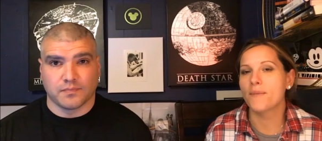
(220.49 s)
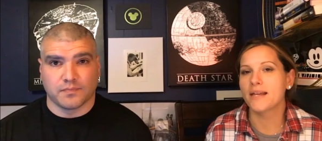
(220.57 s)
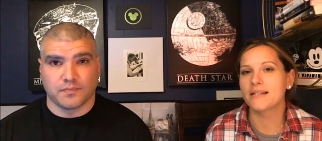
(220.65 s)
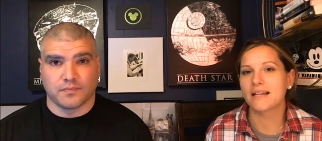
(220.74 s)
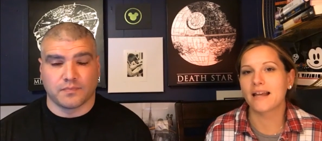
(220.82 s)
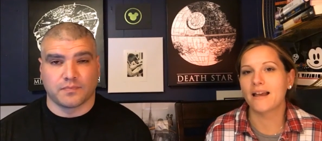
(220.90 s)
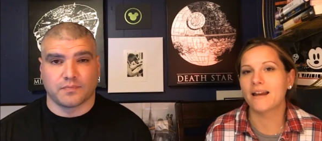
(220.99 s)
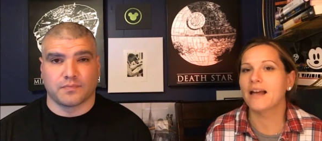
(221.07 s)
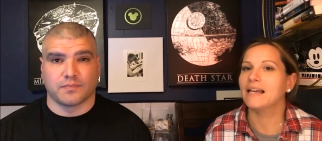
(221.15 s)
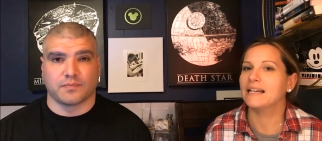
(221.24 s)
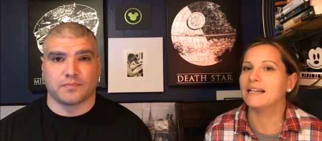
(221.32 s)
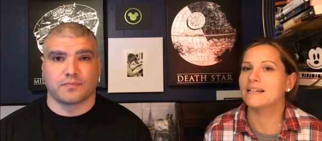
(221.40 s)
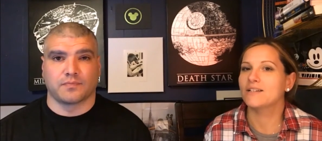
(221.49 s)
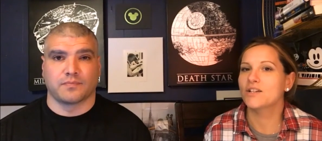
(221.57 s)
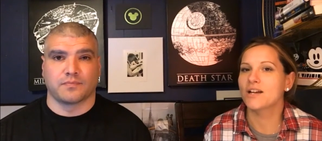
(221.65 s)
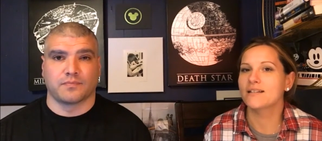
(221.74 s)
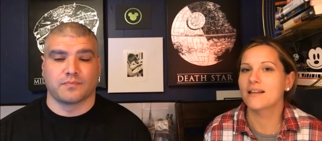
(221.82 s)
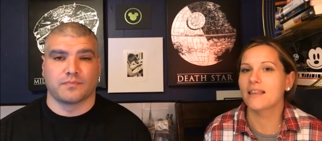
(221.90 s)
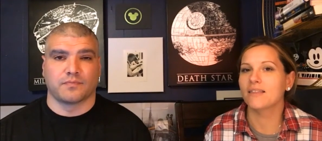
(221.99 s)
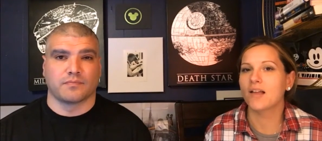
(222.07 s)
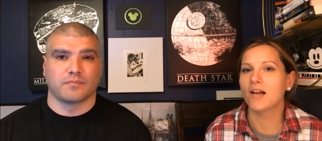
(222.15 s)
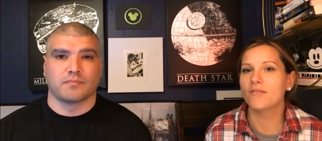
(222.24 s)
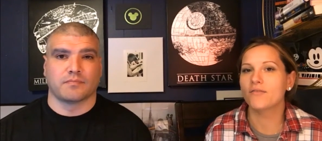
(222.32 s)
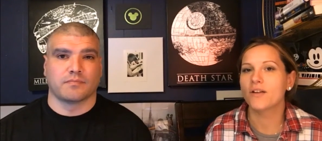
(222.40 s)
Speaker 1: amazing at night, and it just I
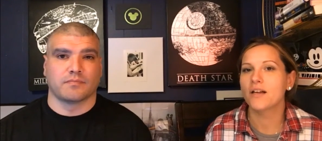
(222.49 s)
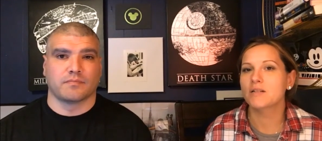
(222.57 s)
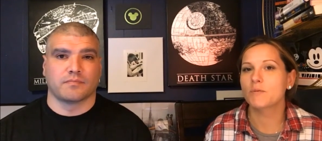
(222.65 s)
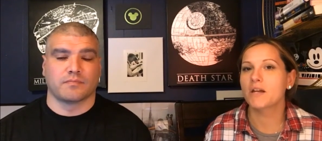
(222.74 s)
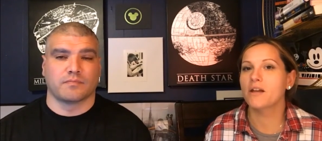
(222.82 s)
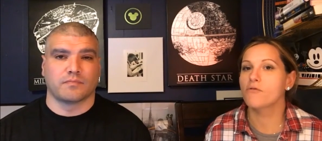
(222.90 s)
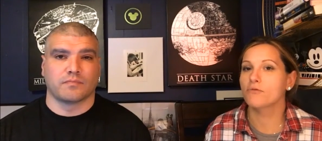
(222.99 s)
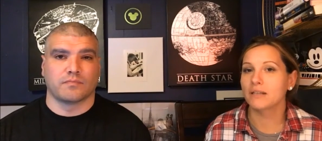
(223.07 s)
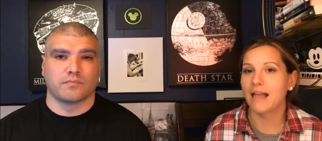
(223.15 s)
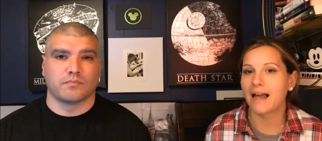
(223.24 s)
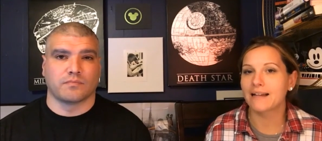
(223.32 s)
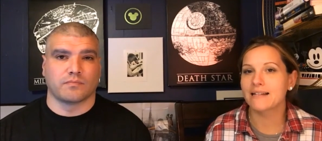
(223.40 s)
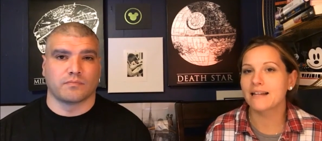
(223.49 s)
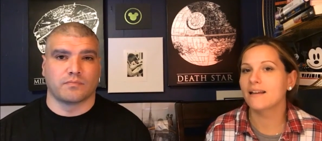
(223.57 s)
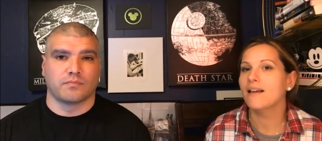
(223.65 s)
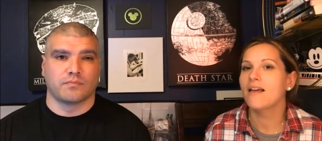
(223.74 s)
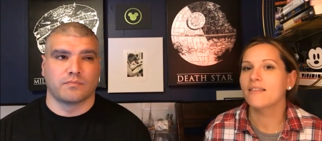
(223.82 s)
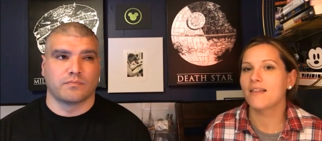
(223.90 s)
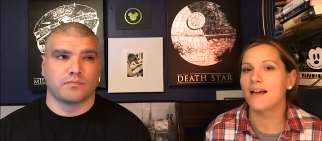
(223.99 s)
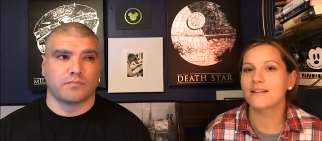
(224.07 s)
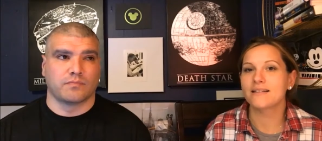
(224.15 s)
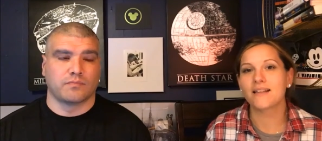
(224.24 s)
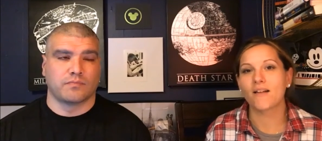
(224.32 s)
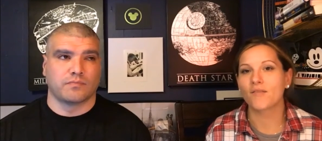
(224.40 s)
love. Speaking of relaxing, that
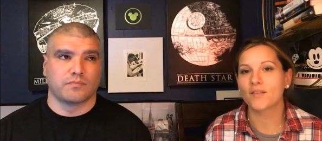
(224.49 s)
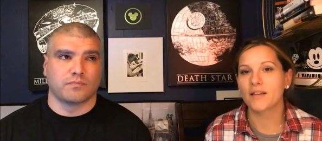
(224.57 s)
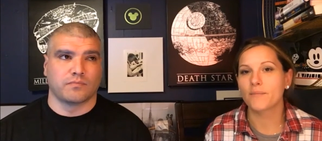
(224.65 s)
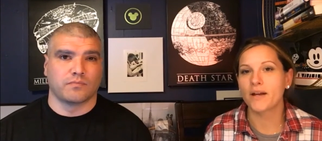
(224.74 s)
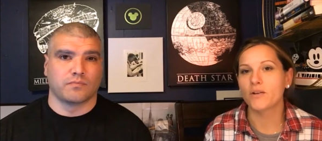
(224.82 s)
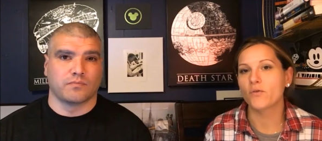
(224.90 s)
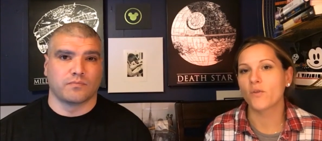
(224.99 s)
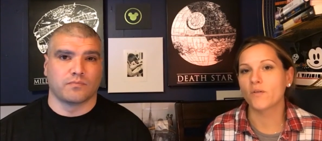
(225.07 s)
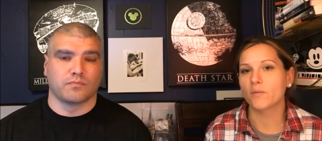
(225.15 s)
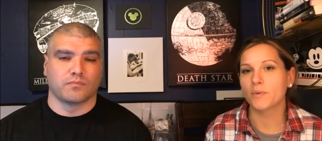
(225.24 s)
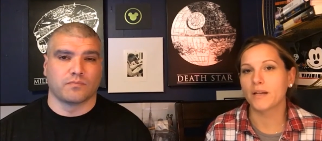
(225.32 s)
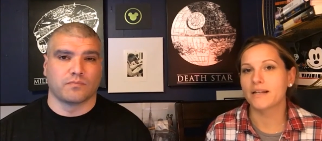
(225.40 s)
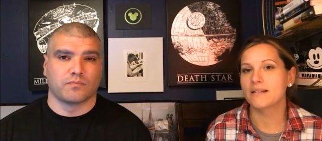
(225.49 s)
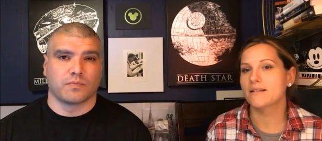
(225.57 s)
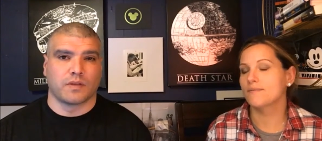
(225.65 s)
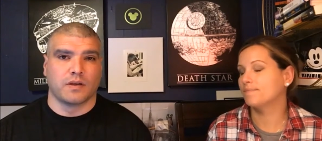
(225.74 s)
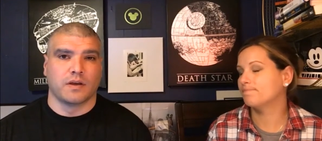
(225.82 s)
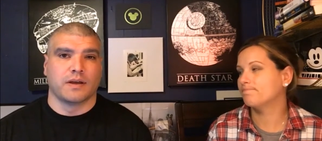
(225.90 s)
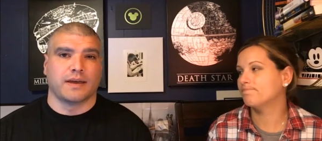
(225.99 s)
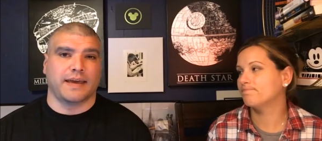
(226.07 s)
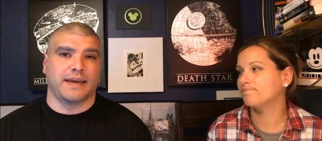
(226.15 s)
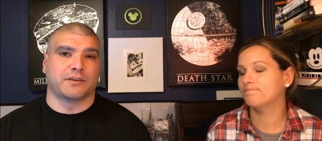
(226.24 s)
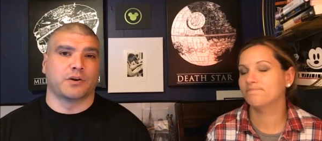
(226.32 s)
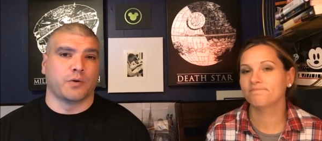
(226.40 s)
is definitely my new favorite place.
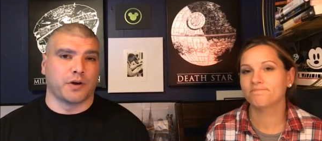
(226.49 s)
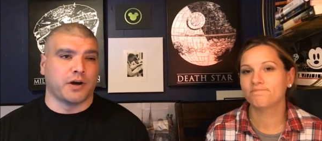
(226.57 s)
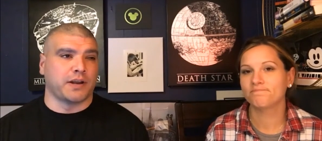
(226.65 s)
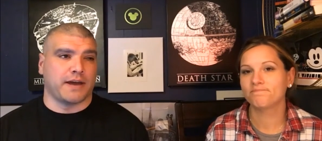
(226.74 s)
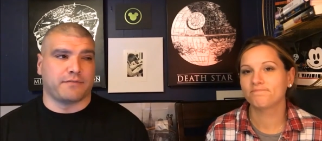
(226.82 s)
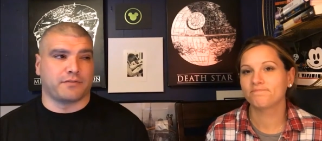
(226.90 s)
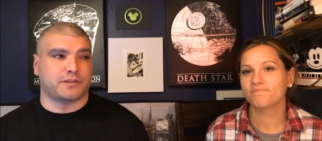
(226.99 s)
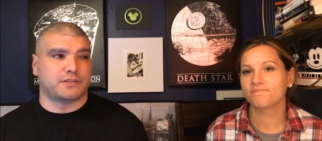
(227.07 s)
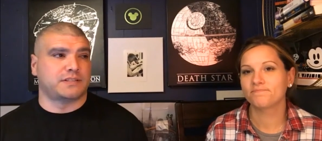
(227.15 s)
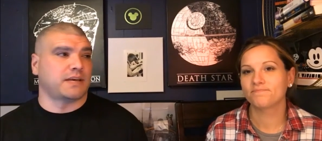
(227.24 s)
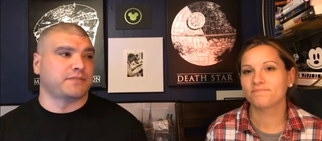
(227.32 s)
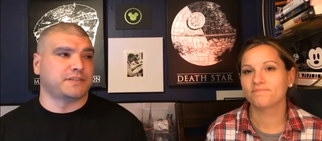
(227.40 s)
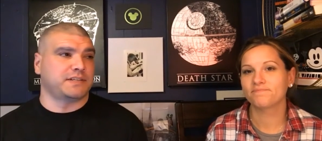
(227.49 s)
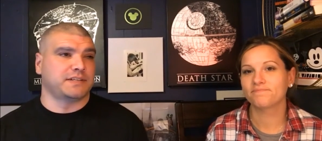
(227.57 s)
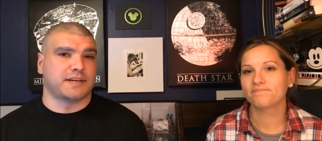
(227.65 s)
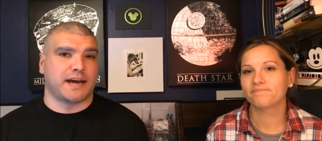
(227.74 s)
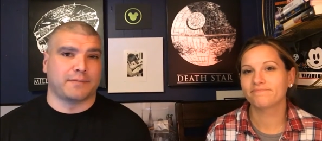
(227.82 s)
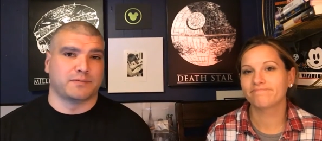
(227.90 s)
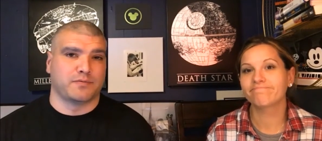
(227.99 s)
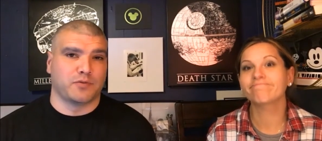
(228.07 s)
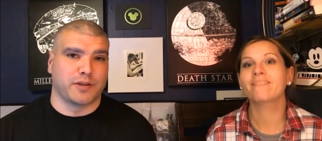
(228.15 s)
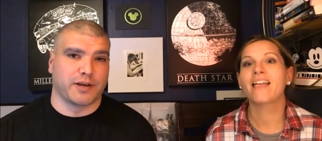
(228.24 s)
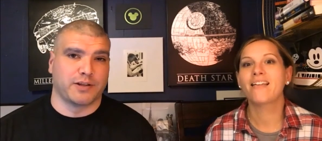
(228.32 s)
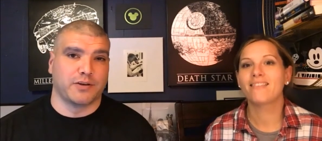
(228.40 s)
Speaker 2: And going on Everest 17 times before
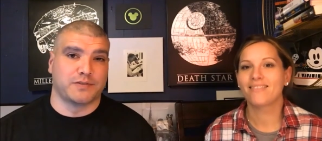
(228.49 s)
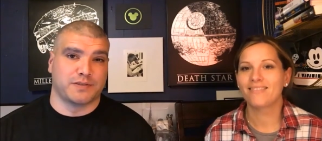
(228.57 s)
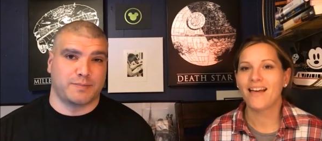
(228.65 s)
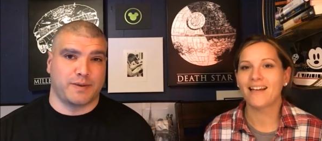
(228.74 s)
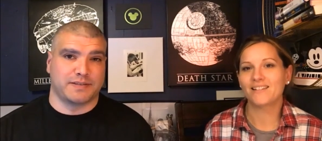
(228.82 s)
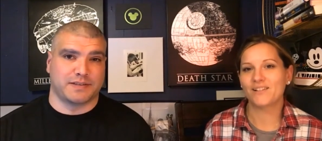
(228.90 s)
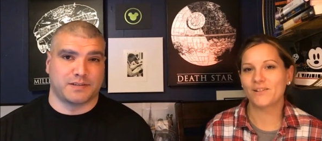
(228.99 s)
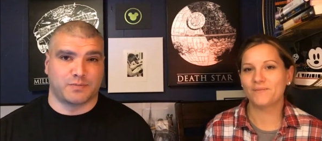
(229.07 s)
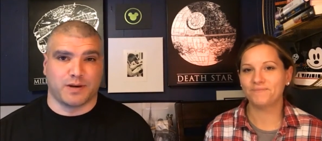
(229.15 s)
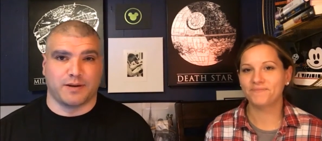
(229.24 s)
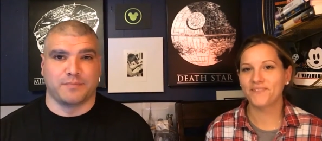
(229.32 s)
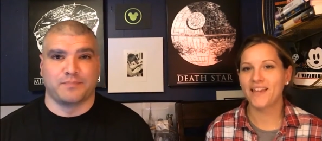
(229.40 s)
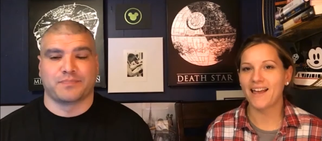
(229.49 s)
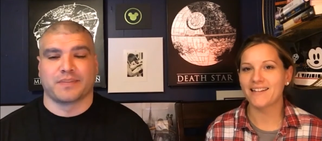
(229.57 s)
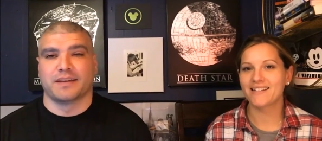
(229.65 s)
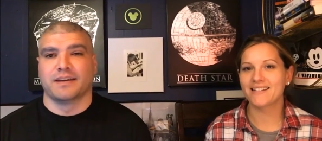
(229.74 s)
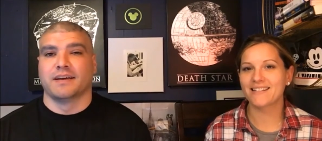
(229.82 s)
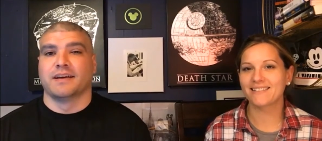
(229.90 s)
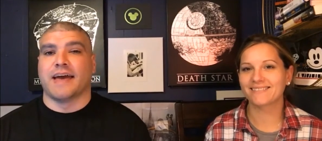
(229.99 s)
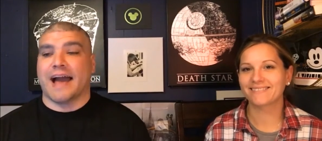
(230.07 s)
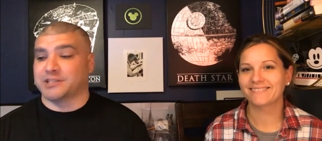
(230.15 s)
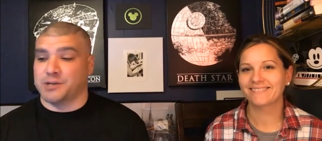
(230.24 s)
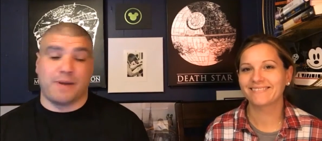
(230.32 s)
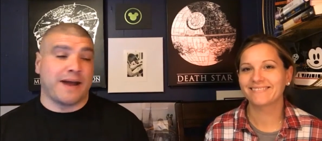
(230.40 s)
they close is that amazing too. as well. Yes.
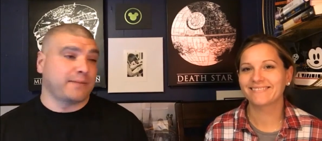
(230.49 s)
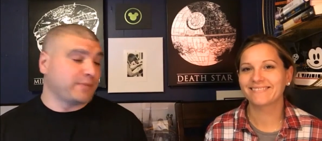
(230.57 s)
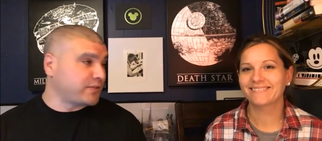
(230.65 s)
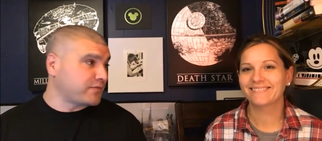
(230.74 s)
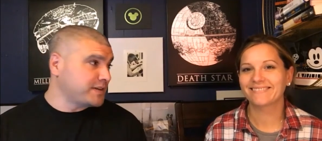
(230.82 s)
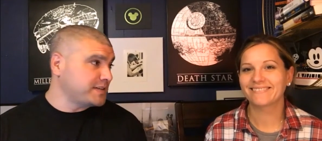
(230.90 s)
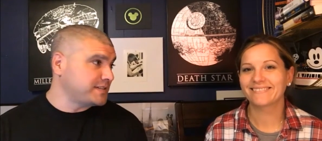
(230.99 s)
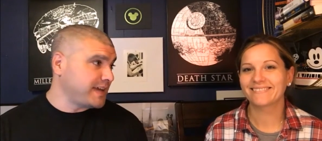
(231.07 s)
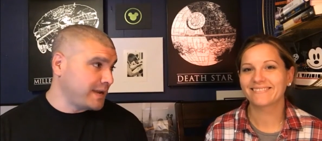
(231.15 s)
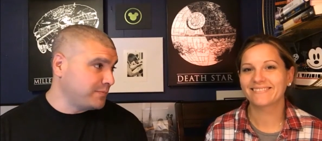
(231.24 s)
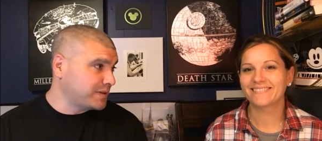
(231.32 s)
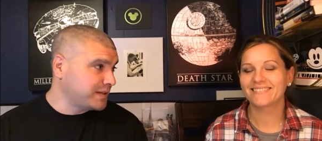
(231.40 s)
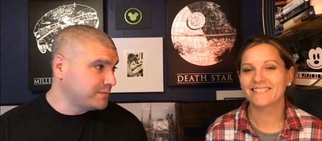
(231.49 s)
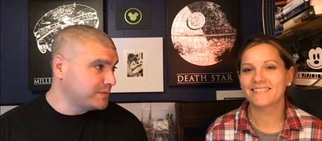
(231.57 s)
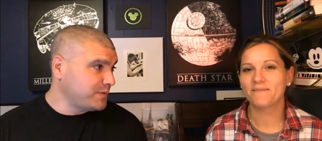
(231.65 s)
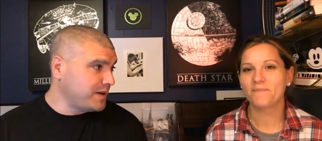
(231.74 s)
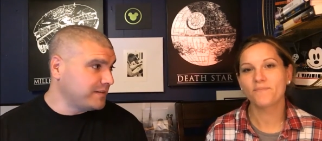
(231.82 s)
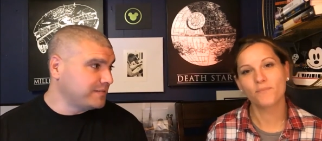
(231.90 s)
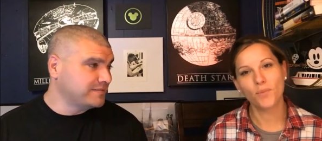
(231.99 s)
Actually, my number three is Animal Kingdom as well.